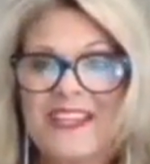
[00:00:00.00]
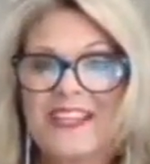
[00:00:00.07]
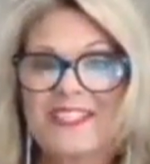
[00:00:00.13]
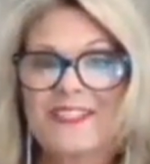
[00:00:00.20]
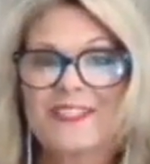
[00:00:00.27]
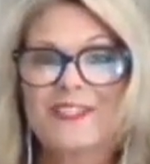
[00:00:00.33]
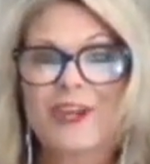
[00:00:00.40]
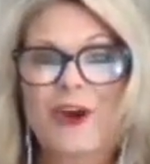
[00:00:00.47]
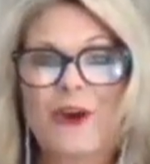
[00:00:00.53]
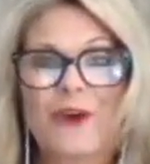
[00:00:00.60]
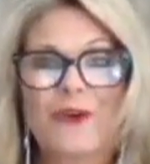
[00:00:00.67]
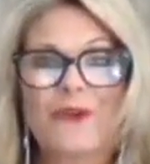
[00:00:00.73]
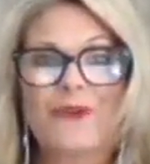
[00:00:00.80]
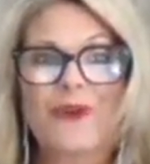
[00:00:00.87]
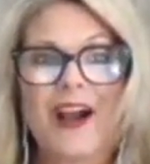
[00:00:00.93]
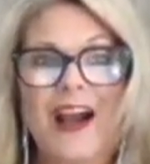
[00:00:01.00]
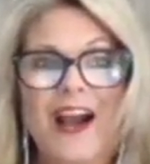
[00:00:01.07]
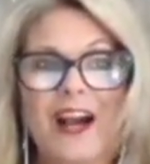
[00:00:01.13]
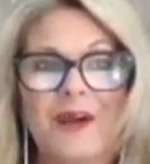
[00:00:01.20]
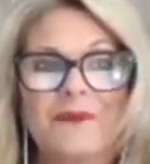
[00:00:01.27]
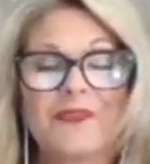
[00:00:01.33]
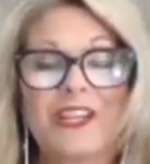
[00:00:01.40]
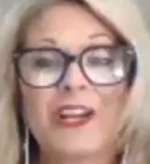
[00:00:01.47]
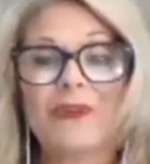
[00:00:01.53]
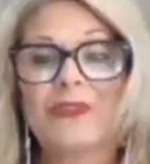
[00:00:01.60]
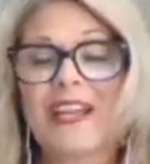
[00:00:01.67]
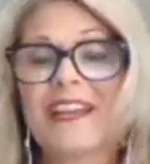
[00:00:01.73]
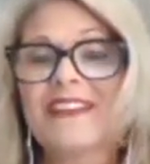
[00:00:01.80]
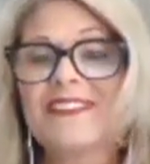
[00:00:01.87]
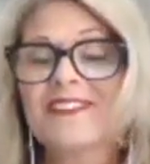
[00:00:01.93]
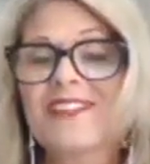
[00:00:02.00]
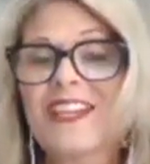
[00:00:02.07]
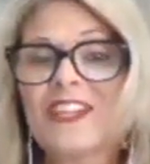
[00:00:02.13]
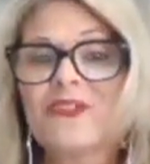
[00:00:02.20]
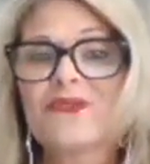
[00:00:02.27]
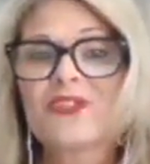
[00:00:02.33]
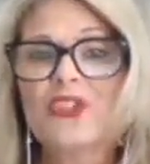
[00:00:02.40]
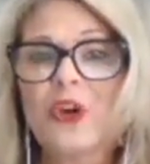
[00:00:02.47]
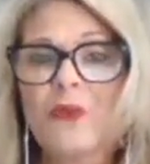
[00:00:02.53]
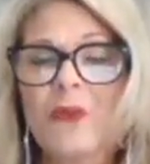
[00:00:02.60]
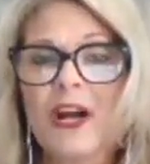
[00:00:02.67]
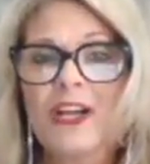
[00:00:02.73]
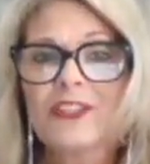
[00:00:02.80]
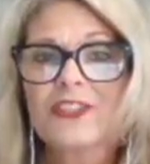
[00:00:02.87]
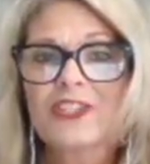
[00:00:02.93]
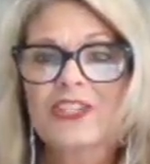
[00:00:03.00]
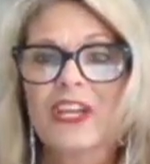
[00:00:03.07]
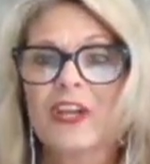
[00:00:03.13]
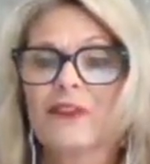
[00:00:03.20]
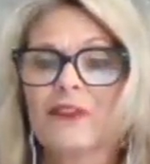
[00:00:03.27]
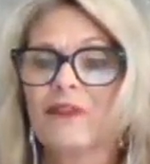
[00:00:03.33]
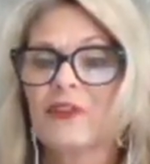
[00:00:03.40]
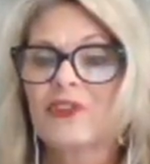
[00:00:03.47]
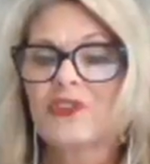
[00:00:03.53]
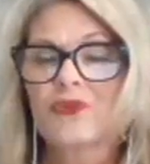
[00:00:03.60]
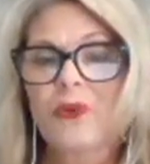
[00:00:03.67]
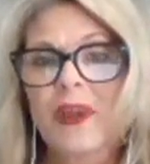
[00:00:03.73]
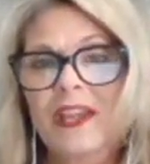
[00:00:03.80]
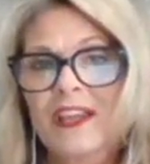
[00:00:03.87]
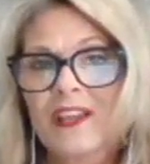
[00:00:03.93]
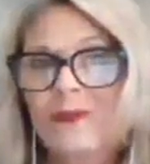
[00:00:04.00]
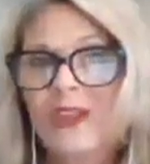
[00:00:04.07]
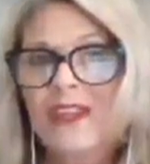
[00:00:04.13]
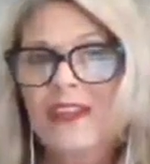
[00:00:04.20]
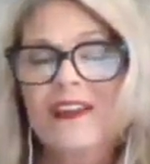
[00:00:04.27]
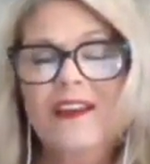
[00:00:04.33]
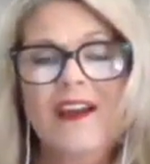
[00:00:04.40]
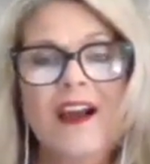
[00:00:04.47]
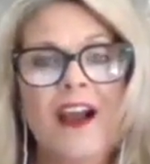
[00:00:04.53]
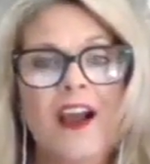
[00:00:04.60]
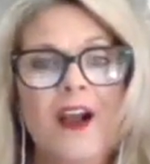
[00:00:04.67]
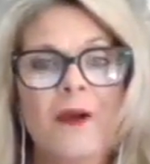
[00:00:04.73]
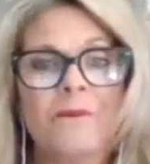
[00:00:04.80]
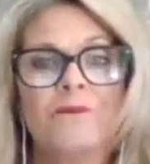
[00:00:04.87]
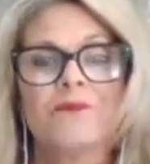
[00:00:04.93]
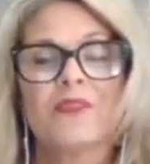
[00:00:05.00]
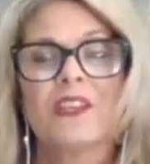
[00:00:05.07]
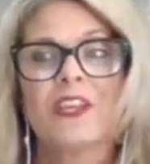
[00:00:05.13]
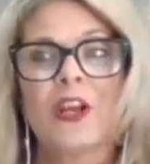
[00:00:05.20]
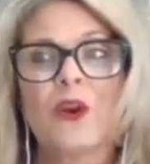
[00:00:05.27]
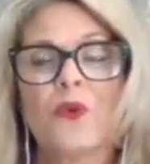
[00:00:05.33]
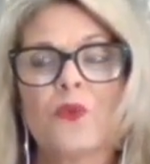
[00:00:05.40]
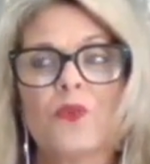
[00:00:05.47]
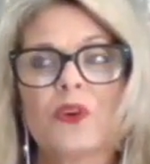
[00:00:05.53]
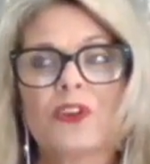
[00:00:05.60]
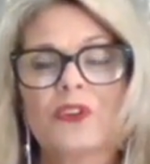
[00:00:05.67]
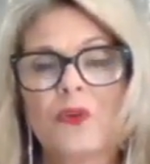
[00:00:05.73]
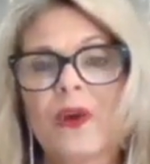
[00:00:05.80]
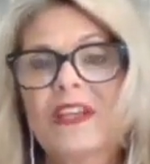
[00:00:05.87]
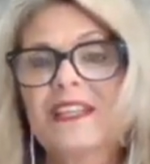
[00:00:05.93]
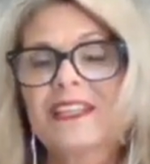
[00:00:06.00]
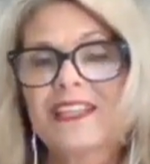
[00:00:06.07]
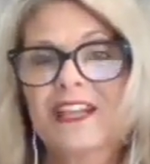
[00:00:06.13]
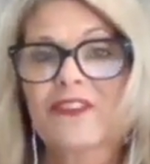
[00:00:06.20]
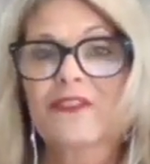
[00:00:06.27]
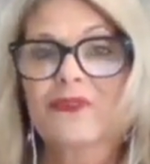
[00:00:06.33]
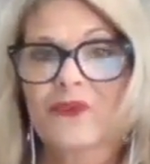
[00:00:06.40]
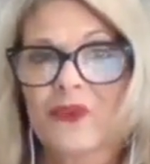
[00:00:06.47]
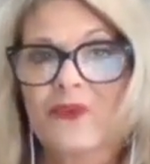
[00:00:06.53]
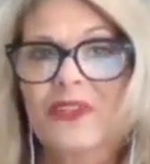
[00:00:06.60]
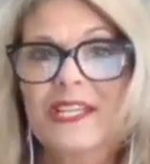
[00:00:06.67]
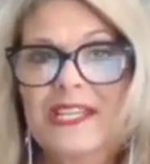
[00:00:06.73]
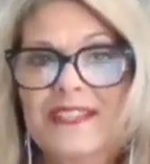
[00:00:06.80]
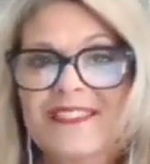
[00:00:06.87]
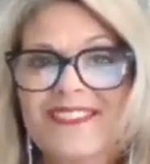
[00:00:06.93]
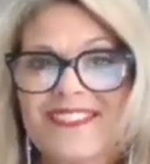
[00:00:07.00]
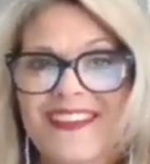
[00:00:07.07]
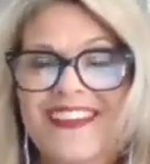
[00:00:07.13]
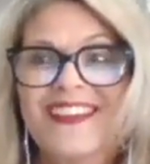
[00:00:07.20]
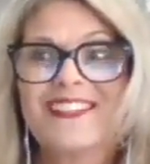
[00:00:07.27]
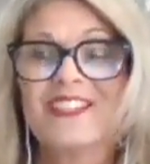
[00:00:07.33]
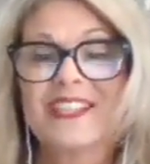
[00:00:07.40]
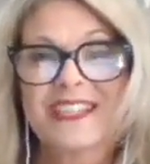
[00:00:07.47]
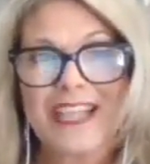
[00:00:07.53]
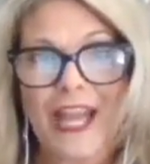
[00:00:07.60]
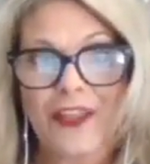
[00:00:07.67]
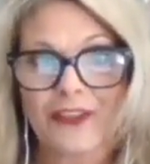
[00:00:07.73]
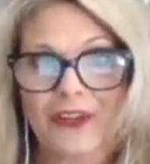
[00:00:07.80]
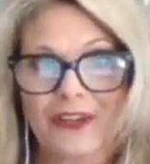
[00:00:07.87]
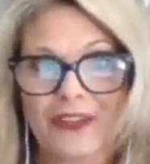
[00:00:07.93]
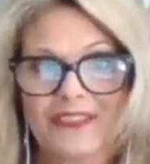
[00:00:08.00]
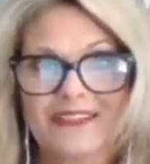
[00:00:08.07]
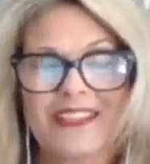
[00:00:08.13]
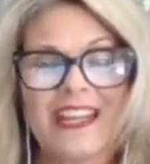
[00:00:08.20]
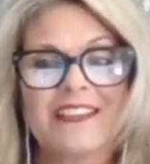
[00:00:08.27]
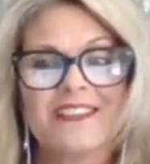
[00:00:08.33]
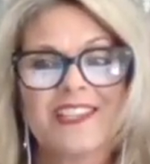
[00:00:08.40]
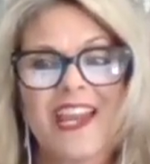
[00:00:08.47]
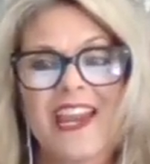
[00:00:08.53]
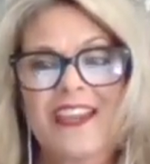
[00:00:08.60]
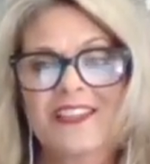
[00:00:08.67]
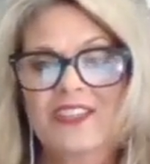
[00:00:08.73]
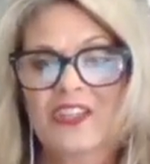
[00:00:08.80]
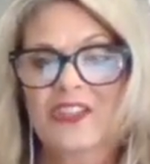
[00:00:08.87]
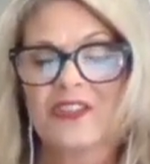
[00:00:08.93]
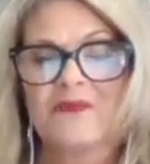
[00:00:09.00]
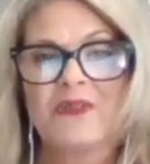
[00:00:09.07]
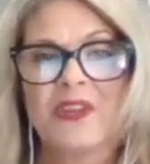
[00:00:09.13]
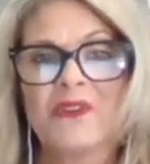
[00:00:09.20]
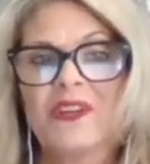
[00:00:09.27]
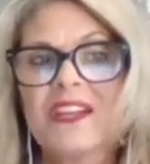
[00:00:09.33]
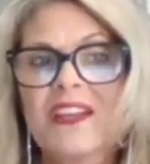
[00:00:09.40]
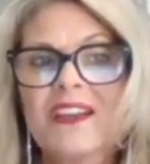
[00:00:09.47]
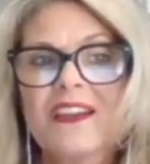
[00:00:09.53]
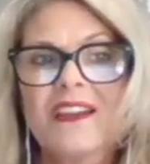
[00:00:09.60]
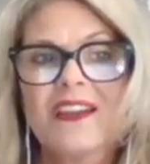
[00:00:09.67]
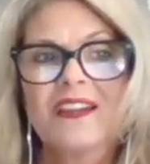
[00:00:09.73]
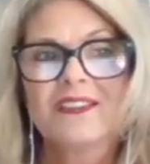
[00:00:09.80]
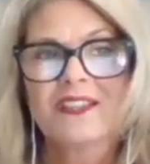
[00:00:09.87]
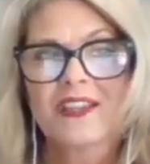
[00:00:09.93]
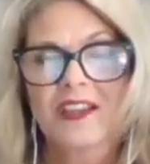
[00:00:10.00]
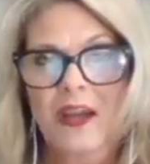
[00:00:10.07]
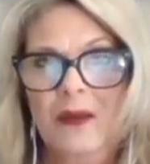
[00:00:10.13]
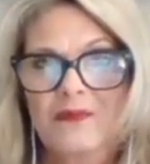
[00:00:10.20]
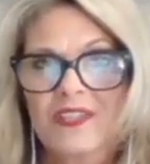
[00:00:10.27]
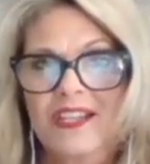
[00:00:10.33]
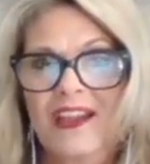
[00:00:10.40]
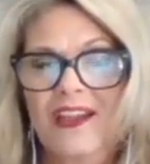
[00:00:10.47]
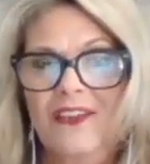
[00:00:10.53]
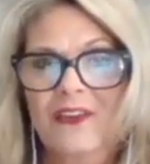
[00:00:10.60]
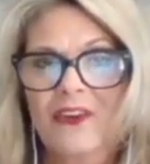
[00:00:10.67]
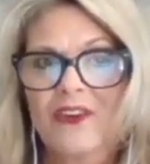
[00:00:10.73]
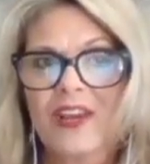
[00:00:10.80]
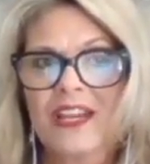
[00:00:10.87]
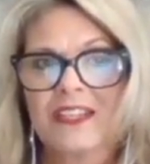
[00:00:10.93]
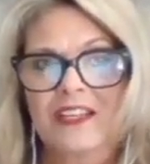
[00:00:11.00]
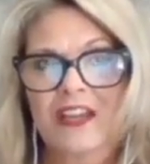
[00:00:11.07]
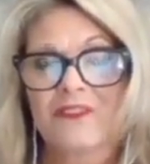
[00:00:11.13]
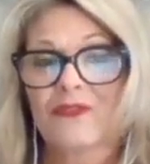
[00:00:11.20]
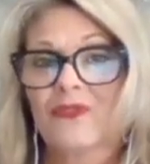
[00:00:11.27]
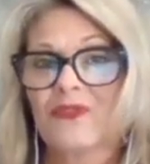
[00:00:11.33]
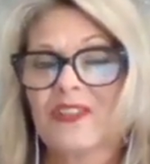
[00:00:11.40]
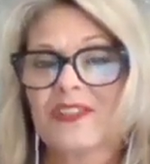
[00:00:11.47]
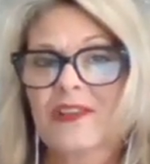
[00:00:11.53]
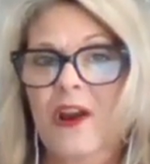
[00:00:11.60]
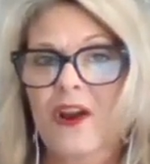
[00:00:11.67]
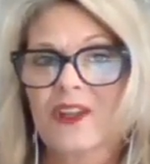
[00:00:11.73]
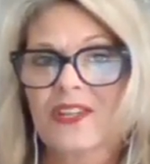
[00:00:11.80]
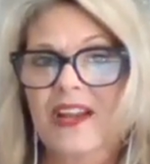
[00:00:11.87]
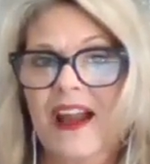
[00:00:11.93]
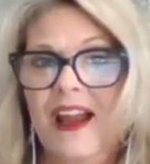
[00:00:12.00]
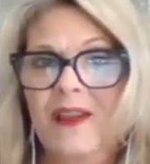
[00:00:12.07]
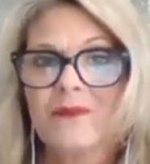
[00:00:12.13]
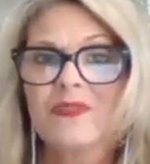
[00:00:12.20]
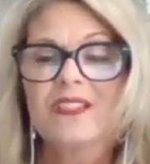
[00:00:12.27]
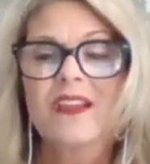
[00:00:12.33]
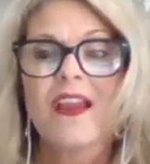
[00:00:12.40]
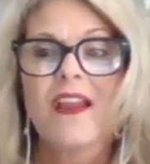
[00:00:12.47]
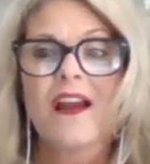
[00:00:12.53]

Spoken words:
So, ladies, thank you so much for joining me. We're going to get through this together. It takes a community to come together and get through these hard times.